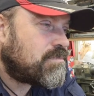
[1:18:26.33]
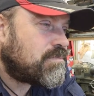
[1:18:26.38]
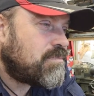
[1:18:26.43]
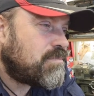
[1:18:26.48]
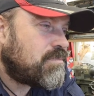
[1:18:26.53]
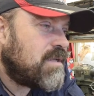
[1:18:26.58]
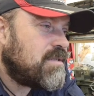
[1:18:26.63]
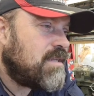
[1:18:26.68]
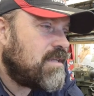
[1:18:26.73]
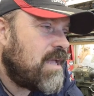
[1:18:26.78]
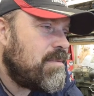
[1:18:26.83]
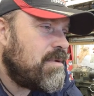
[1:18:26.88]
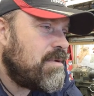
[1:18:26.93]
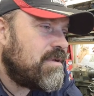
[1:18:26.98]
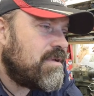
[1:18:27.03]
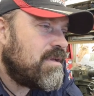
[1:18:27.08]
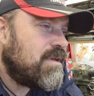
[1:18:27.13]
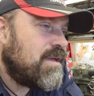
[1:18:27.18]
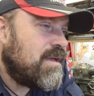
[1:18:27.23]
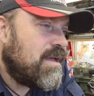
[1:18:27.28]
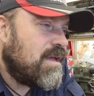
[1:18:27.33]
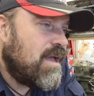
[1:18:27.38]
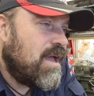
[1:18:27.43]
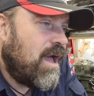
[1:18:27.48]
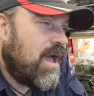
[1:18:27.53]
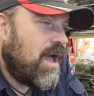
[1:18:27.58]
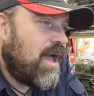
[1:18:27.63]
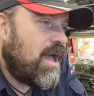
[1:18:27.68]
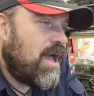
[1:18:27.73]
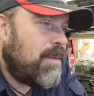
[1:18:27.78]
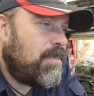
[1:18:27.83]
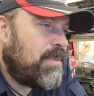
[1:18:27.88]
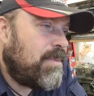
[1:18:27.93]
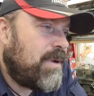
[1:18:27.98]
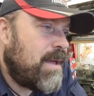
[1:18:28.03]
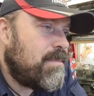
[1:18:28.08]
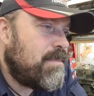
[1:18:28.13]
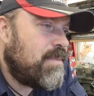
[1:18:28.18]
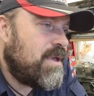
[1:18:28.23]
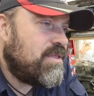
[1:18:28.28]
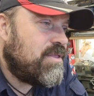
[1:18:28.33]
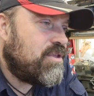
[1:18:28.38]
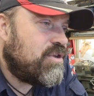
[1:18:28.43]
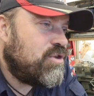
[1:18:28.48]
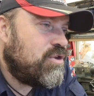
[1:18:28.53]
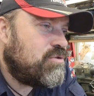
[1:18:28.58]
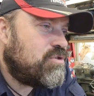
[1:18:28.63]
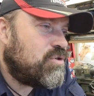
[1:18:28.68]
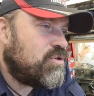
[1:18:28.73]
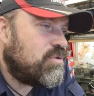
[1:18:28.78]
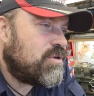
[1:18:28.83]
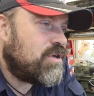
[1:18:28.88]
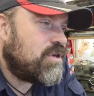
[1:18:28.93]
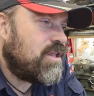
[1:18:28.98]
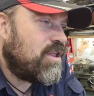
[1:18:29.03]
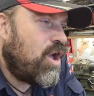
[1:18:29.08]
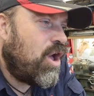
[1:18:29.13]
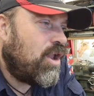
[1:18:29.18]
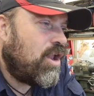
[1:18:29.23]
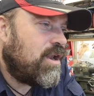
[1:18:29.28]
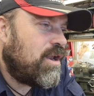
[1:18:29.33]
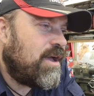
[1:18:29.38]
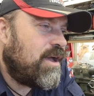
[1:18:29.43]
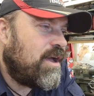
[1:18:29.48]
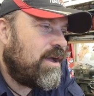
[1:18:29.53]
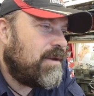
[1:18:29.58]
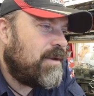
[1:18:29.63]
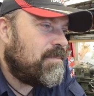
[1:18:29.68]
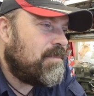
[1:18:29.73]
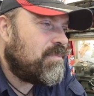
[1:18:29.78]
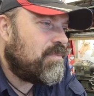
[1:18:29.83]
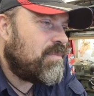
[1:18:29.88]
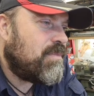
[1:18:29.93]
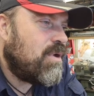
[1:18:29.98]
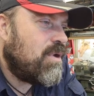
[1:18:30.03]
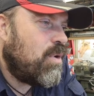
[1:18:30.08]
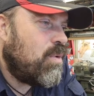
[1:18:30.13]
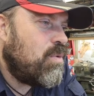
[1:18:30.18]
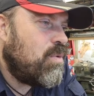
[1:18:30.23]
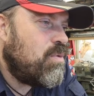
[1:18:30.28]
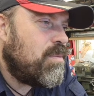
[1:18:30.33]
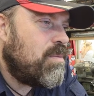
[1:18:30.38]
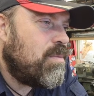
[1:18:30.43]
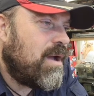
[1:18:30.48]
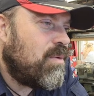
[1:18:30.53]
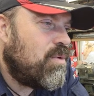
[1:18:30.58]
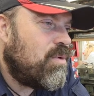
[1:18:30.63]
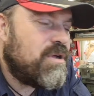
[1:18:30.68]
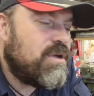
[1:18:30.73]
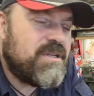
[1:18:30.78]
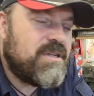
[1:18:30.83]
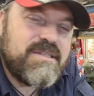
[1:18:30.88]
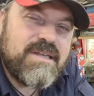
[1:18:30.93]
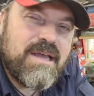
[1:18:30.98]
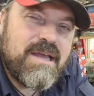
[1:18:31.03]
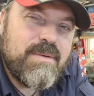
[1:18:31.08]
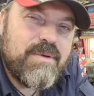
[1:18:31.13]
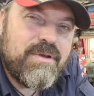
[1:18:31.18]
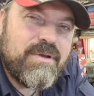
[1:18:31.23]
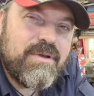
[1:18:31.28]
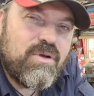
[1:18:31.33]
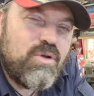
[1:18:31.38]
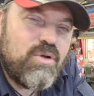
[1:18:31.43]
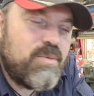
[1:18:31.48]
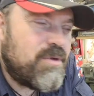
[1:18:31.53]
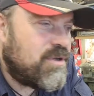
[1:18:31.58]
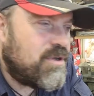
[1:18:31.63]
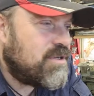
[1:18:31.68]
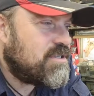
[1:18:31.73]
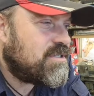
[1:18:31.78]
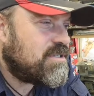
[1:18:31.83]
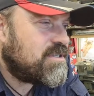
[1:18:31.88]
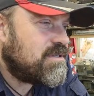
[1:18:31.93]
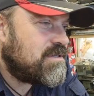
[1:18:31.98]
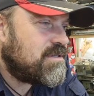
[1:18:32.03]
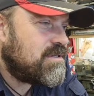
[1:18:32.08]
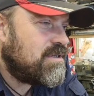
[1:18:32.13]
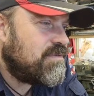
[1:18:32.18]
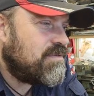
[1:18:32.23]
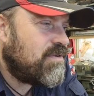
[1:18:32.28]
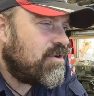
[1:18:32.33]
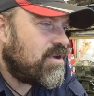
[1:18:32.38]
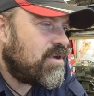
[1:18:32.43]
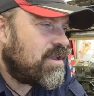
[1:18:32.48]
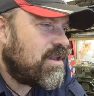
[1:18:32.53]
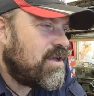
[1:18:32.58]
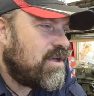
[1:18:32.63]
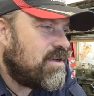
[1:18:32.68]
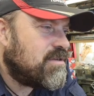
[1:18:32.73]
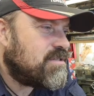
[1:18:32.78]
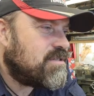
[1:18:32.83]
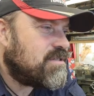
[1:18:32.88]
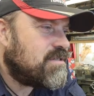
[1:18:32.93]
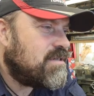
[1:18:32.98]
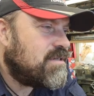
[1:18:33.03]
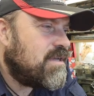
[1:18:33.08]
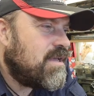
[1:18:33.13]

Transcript: Simon, Plan B, the new Tool Girl hotline. Oh my word, Simon, almost. You're very close.